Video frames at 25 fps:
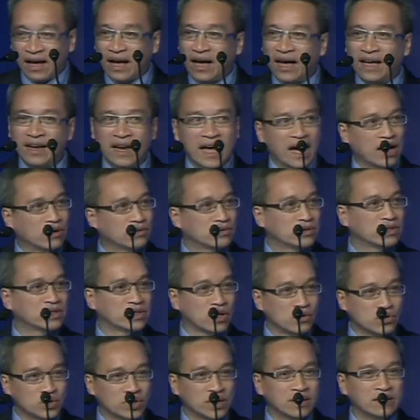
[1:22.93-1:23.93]
and our
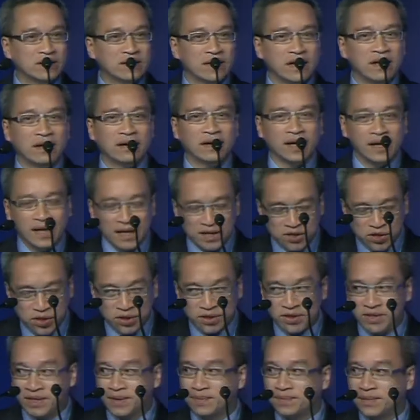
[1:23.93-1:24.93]
social
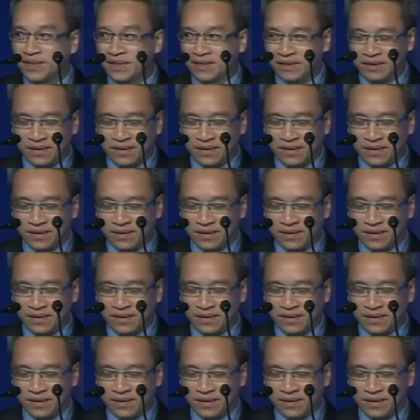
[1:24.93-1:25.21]
relationships.